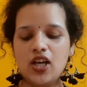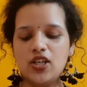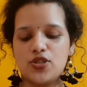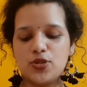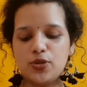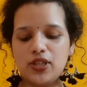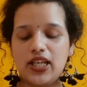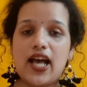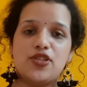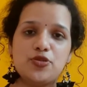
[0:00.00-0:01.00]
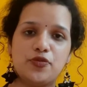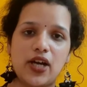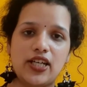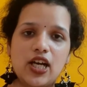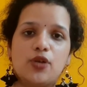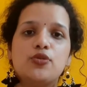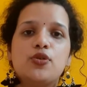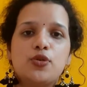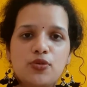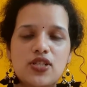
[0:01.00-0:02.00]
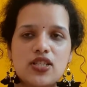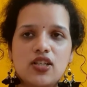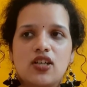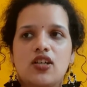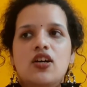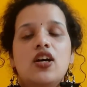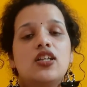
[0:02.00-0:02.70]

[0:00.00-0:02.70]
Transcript: So he has to find out who is the killer.